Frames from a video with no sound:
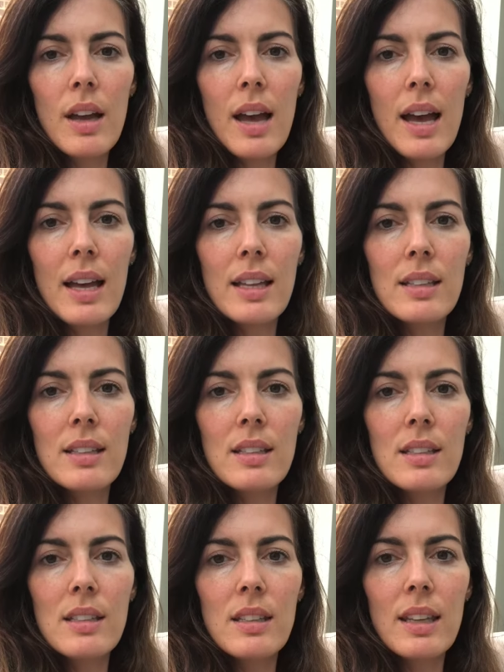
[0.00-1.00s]

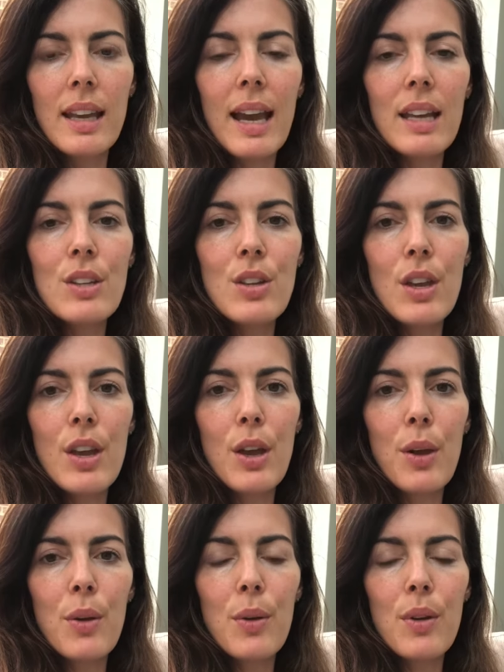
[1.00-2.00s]
And can
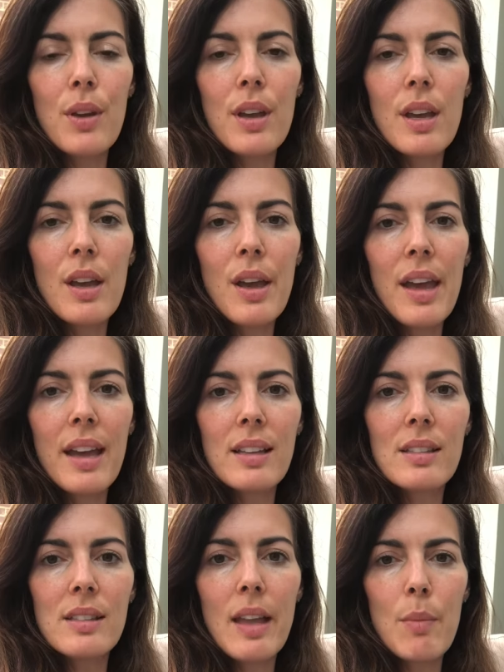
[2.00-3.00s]
you
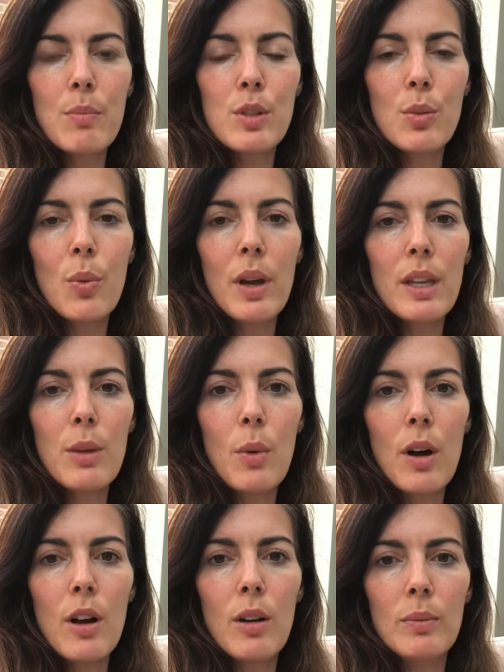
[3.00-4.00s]
accept where you
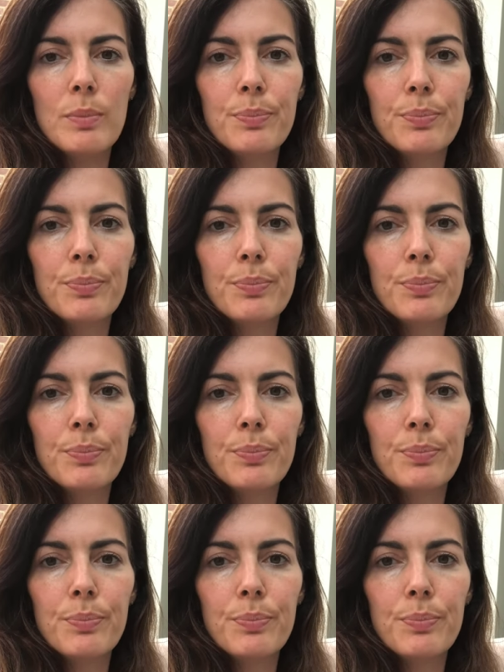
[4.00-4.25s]
are?